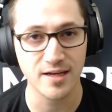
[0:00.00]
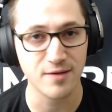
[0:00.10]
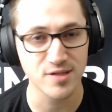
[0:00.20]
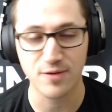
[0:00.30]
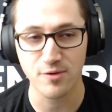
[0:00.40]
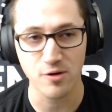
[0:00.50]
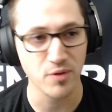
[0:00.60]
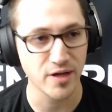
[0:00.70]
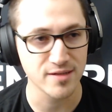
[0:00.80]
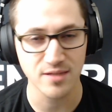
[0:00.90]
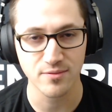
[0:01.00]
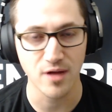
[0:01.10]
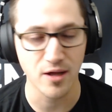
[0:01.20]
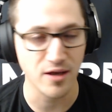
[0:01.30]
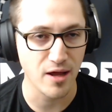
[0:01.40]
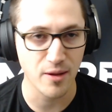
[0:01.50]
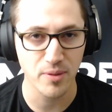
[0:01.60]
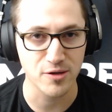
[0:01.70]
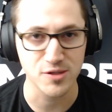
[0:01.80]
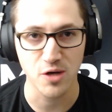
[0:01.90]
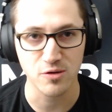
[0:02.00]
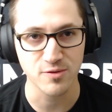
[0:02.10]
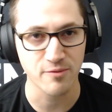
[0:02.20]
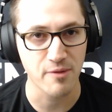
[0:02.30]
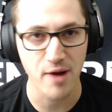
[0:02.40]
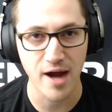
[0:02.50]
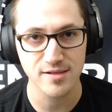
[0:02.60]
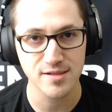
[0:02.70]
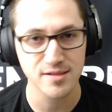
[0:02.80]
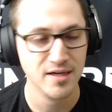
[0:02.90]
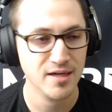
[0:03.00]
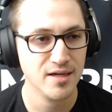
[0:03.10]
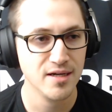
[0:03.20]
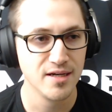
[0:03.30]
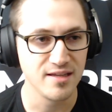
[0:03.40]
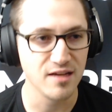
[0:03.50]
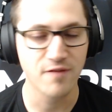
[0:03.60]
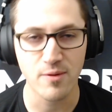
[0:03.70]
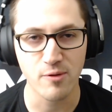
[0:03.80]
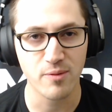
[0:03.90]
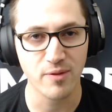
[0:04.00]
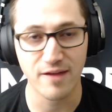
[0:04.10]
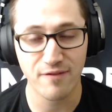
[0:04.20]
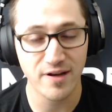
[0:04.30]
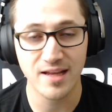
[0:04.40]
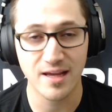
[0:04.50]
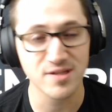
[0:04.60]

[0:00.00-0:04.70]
It was like we were playing on some a player's host when we practiced. The environment we play, if anything, it was